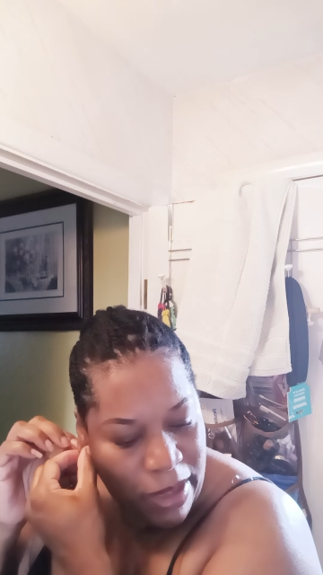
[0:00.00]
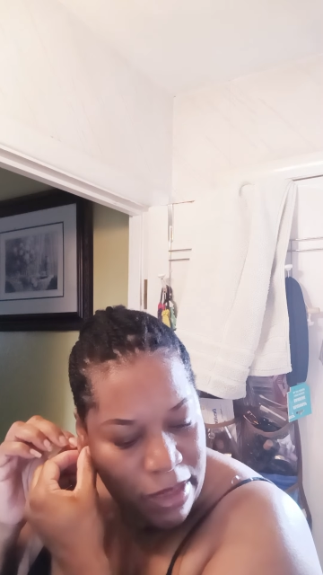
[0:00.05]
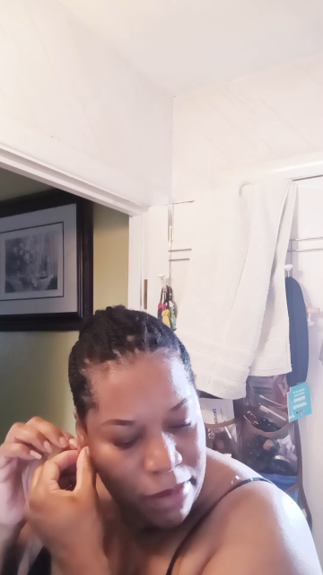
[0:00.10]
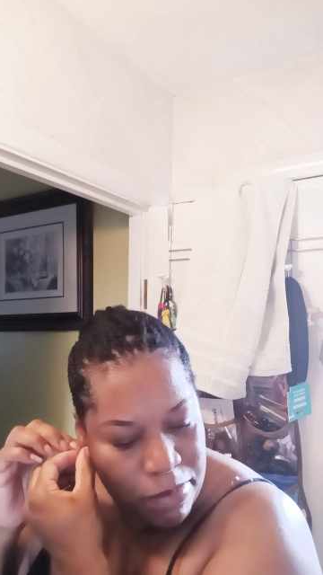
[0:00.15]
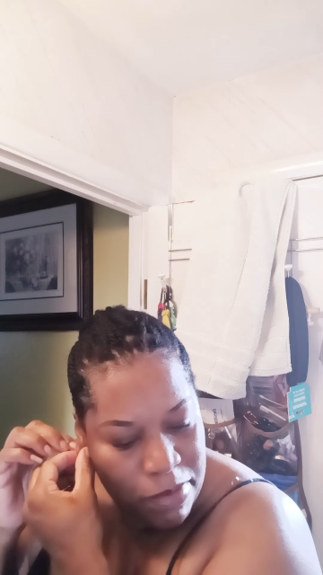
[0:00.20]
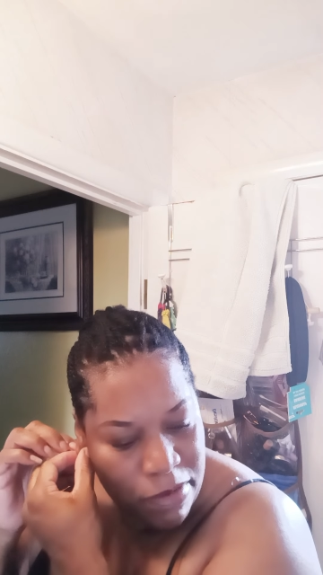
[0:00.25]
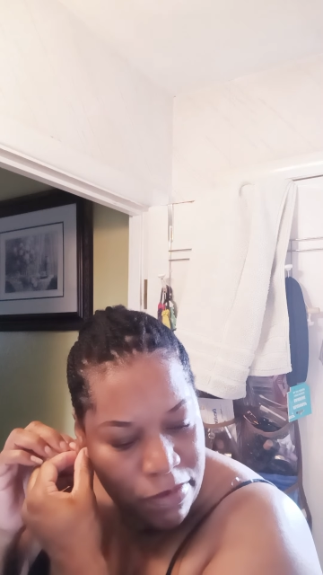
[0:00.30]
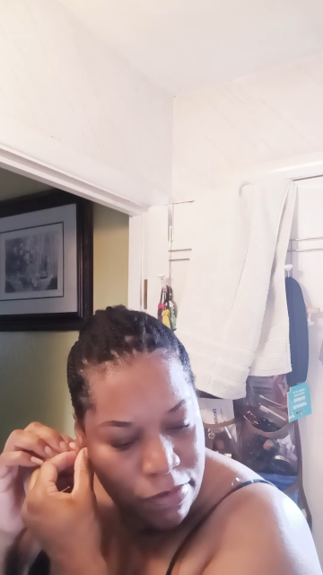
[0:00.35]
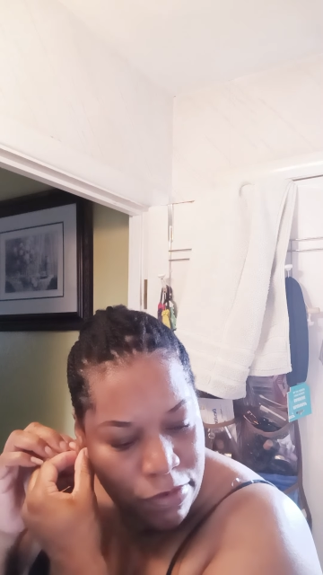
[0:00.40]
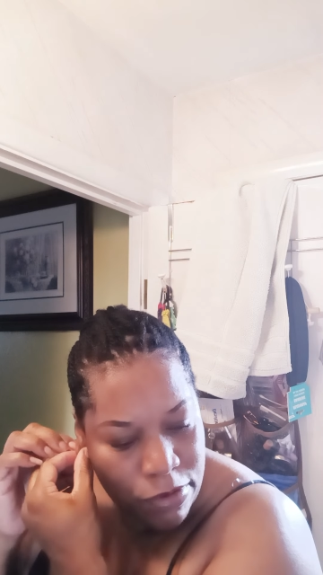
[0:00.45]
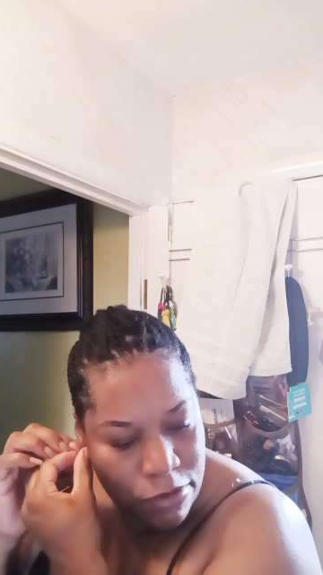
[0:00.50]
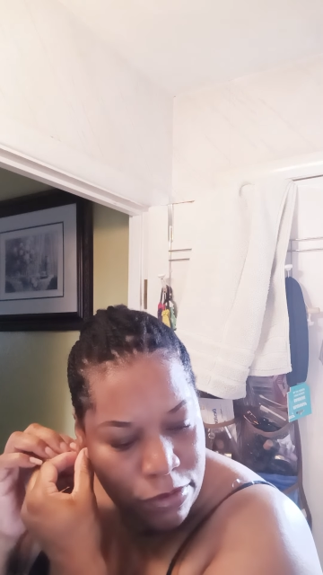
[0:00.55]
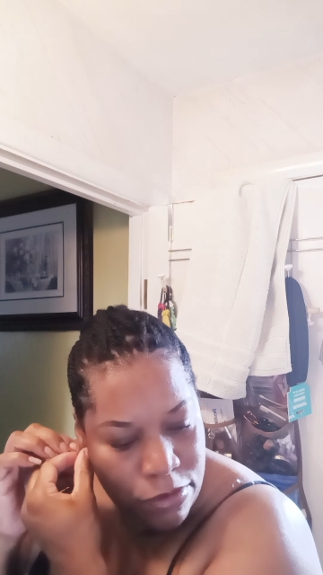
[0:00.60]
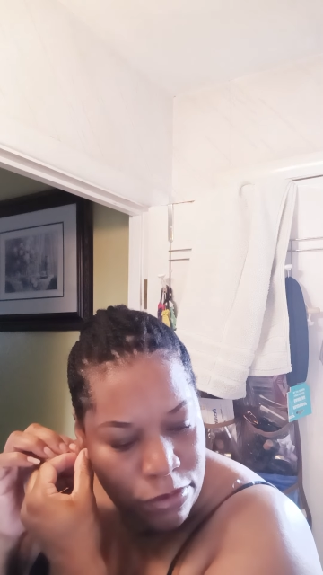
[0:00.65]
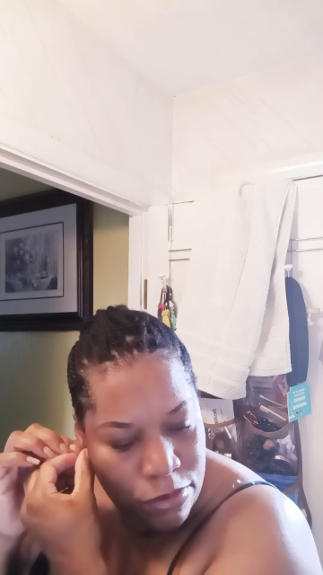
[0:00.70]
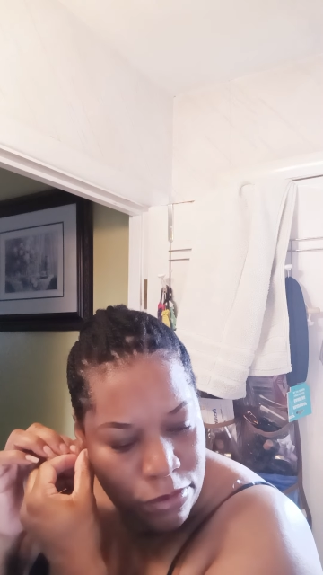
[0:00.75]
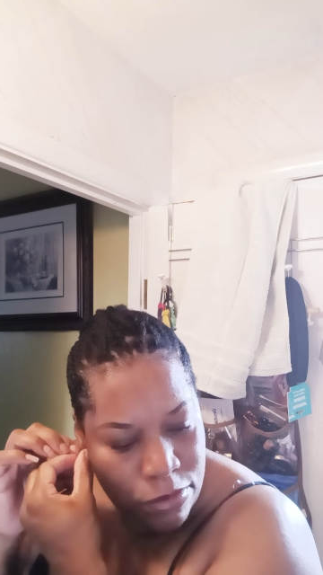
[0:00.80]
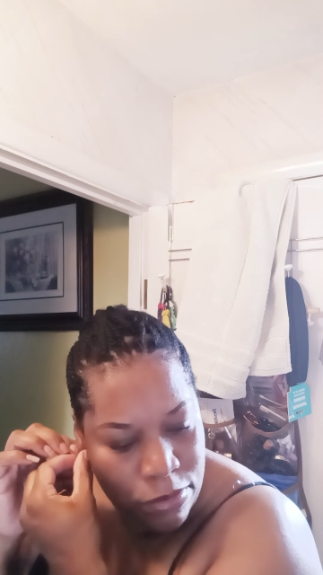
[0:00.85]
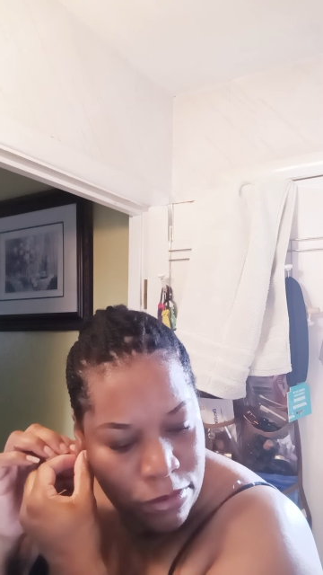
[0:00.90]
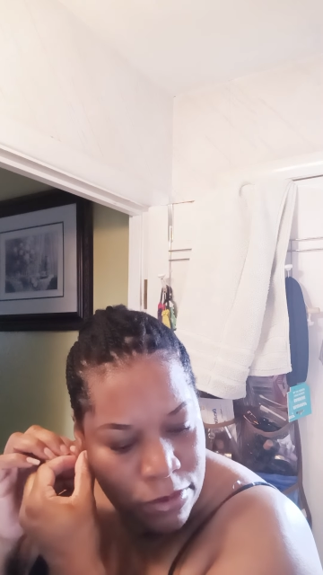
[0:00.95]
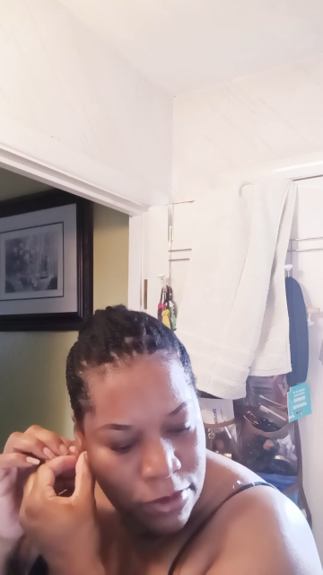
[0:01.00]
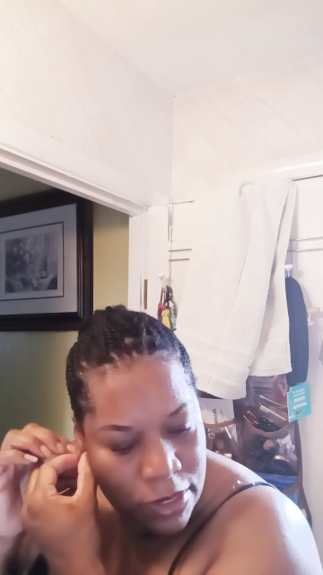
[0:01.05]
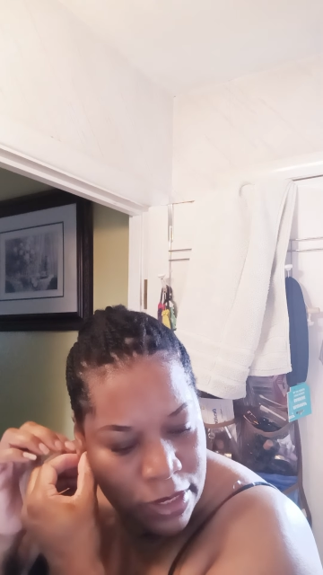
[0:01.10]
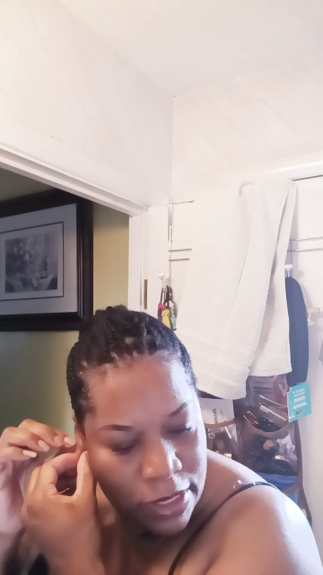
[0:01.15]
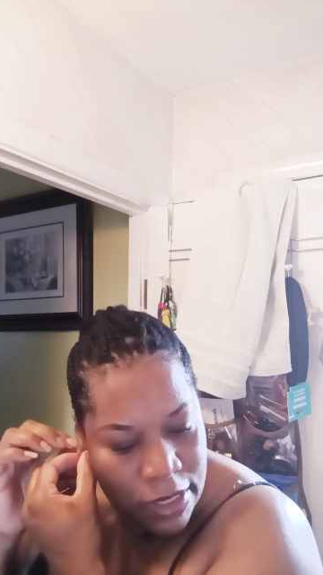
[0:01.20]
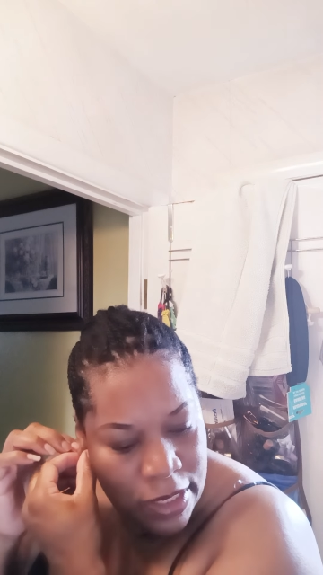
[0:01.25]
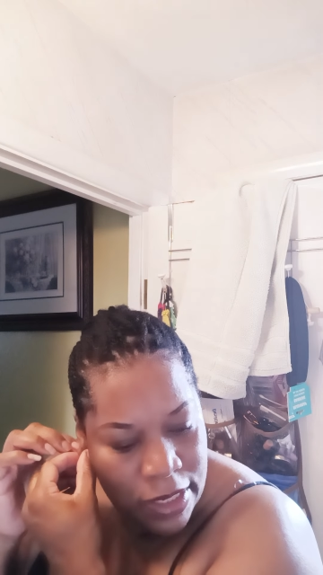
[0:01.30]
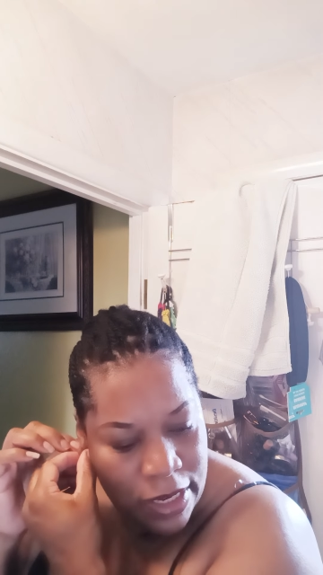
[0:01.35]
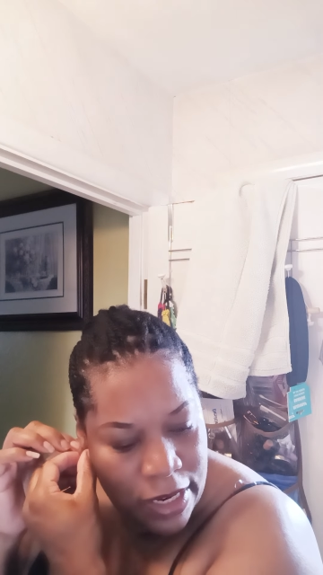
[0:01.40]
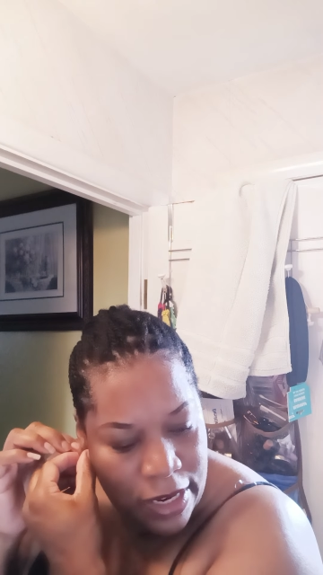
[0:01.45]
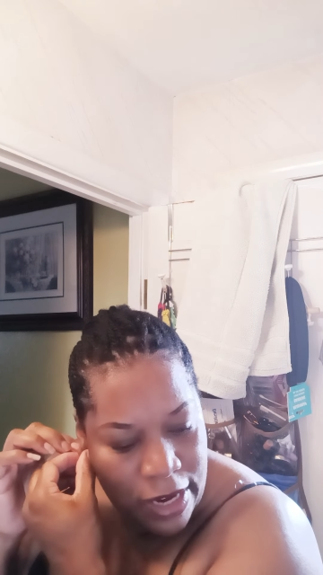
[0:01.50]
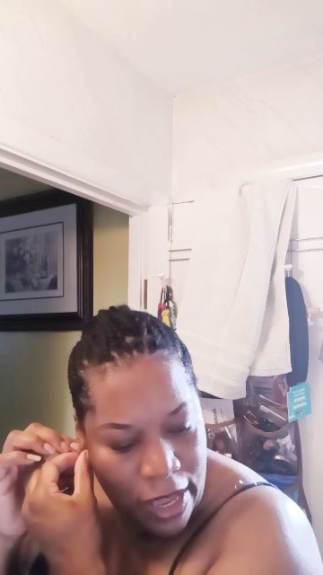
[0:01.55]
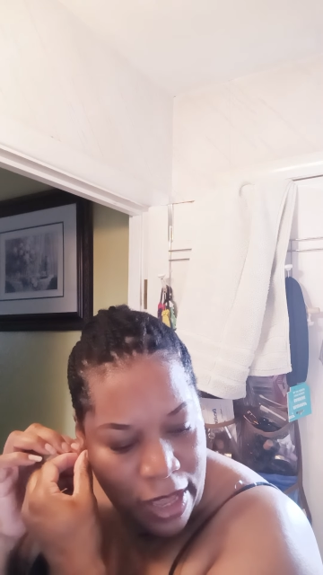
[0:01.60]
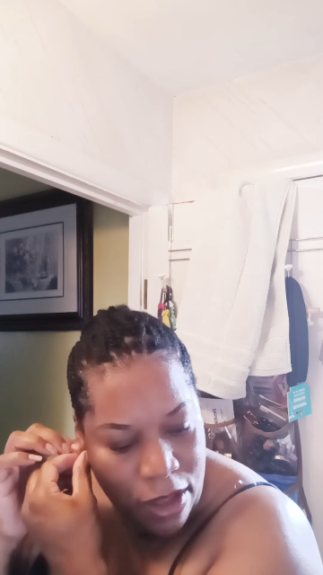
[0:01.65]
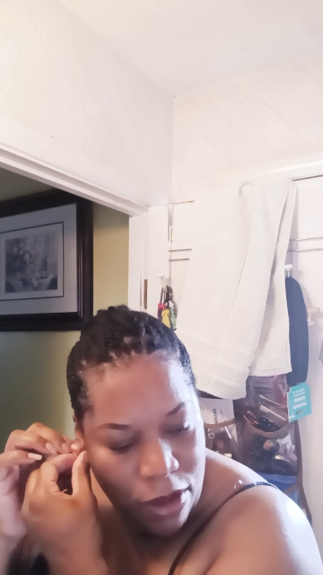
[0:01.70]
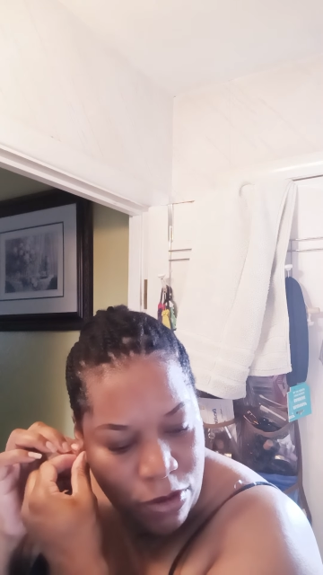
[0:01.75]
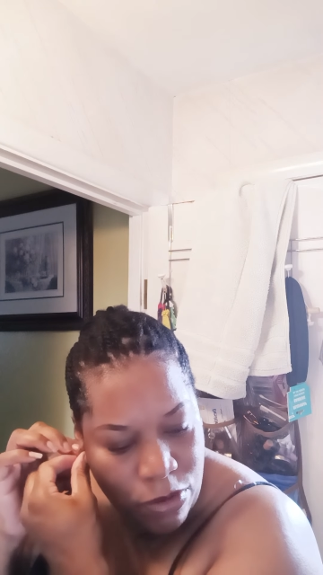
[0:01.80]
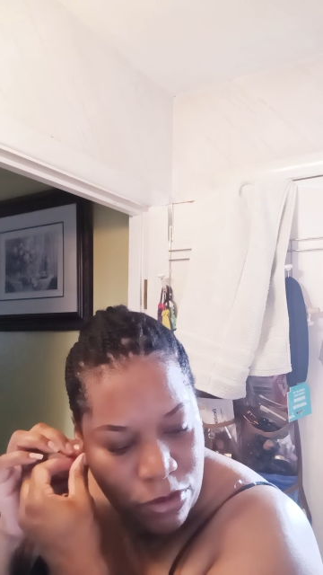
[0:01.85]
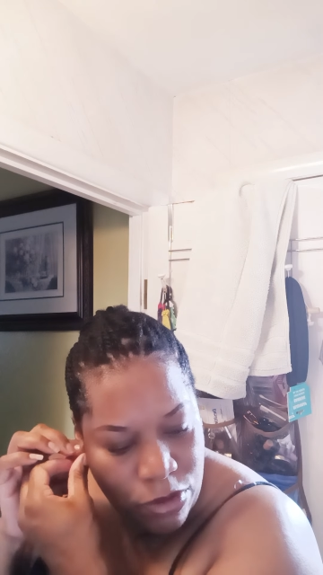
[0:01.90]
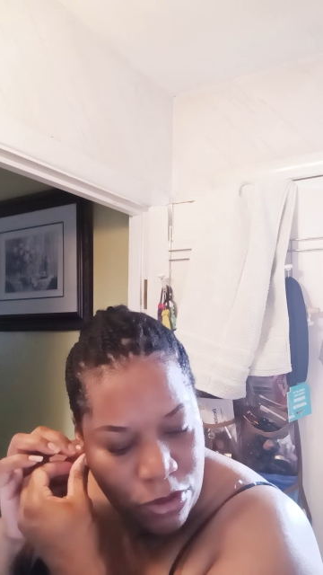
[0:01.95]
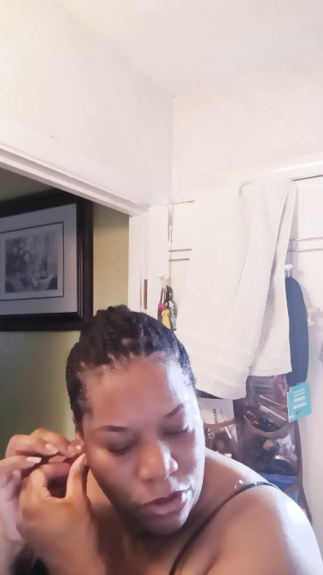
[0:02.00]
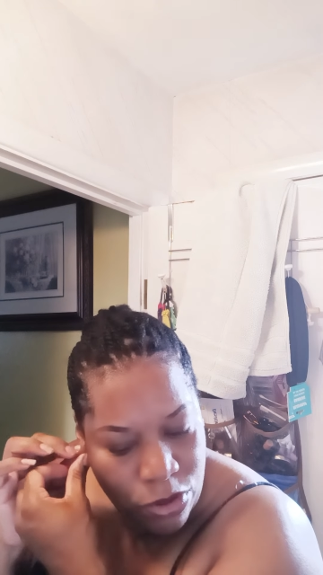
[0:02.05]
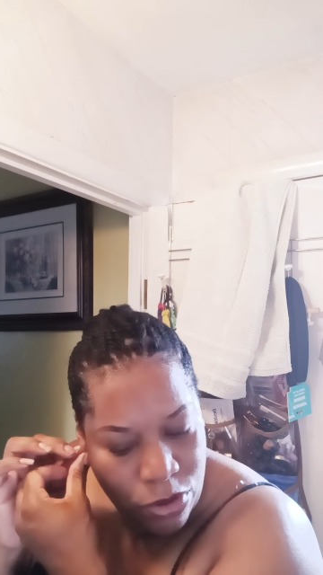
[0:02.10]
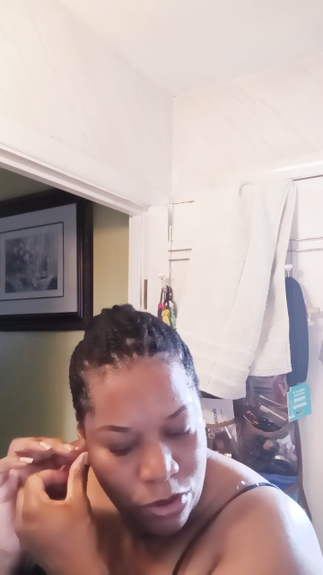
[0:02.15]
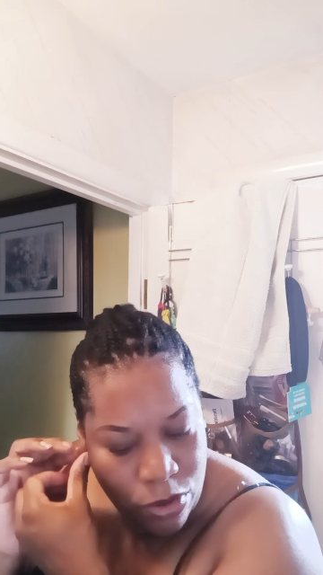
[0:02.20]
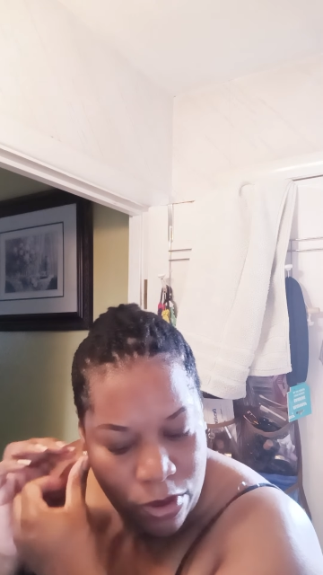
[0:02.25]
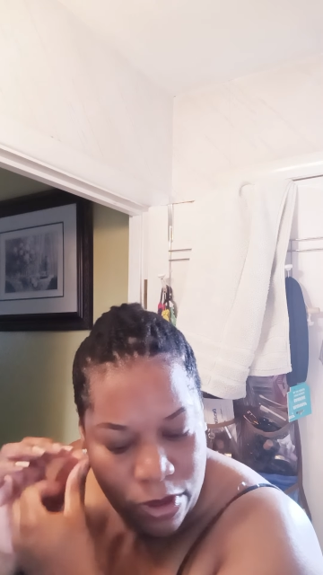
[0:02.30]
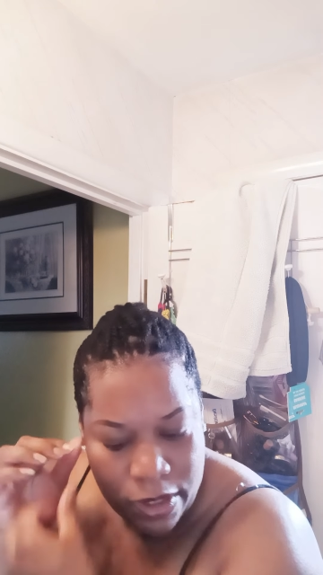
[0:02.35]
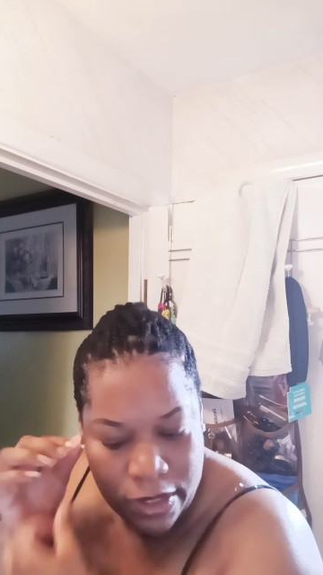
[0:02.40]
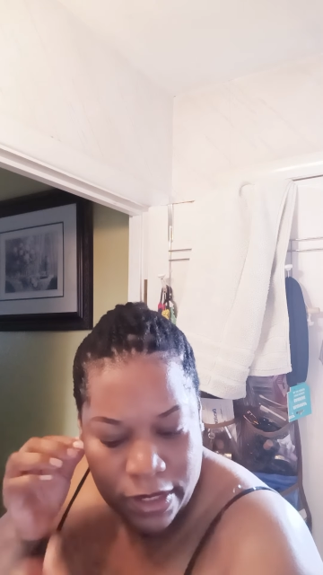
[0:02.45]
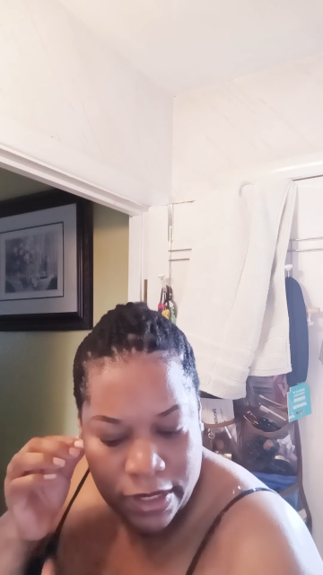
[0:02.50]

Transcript: be rude and not hold the door.